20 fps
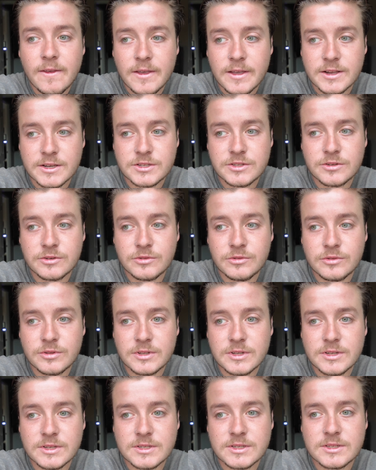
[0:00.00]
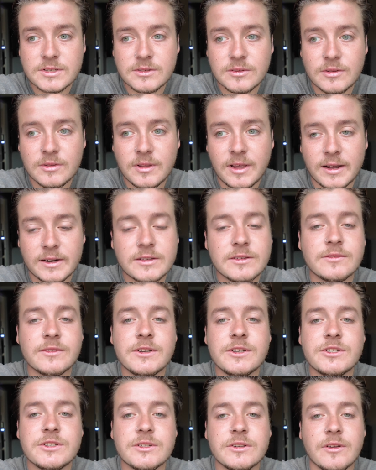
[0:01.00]
It's through this
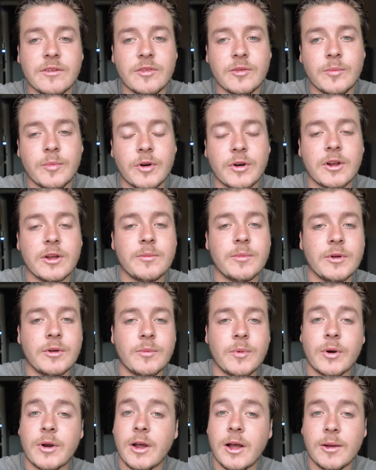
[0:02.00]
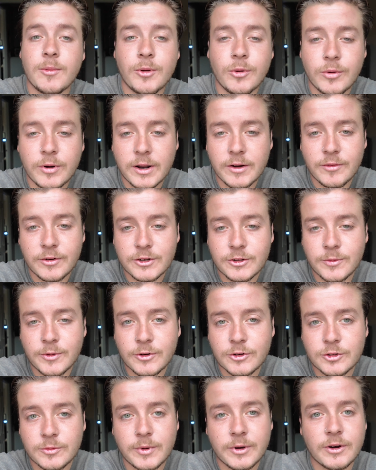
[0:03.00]
activation of the Merkaba, whatever,
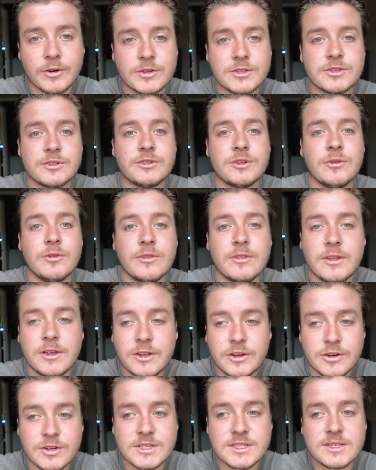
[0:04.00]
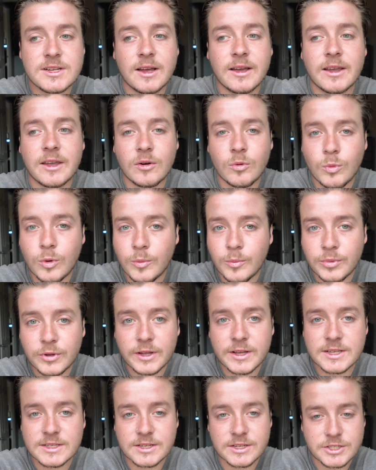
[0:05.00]
tomato. So don't think you're stuck in one
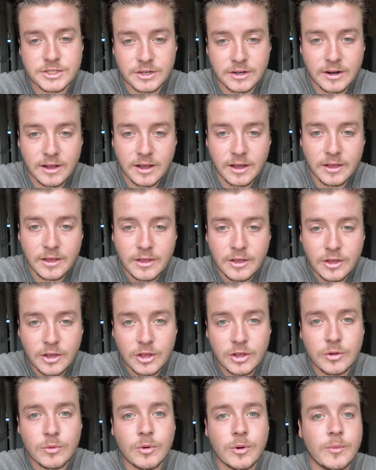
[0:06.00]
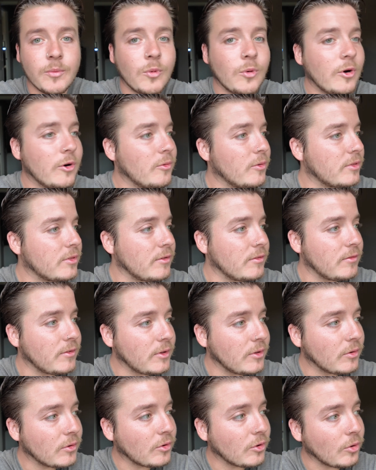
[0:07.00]
place, because you're not. You were born with a
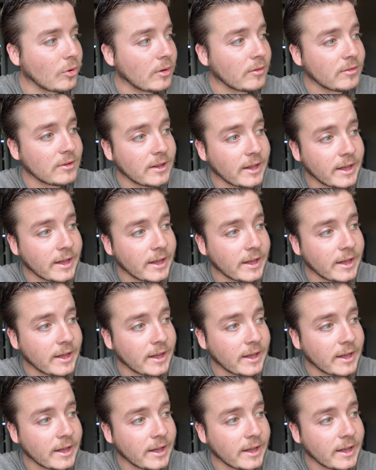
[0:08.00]
vehicle of